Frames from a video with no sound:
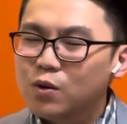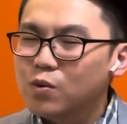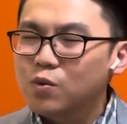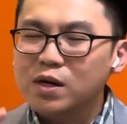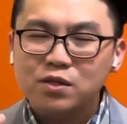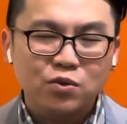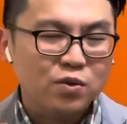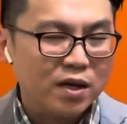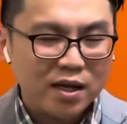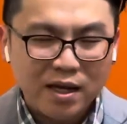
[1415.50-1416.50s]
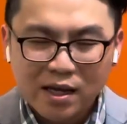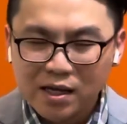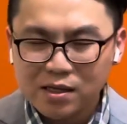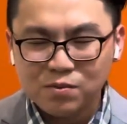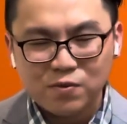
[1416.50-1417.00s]
what you
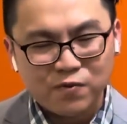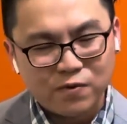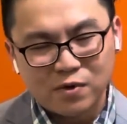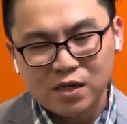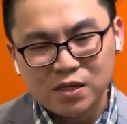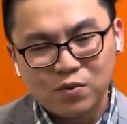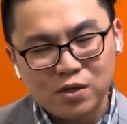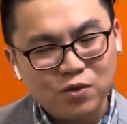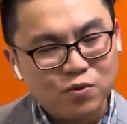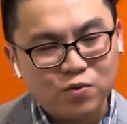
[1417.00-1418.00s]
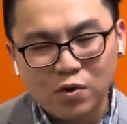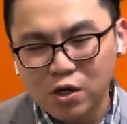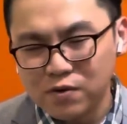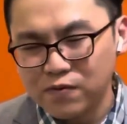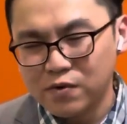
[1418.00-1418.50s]
aim for us, what you
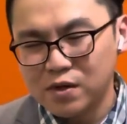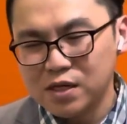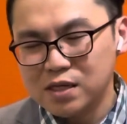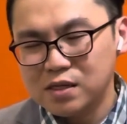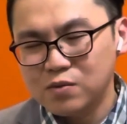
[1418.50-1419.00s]
want for us,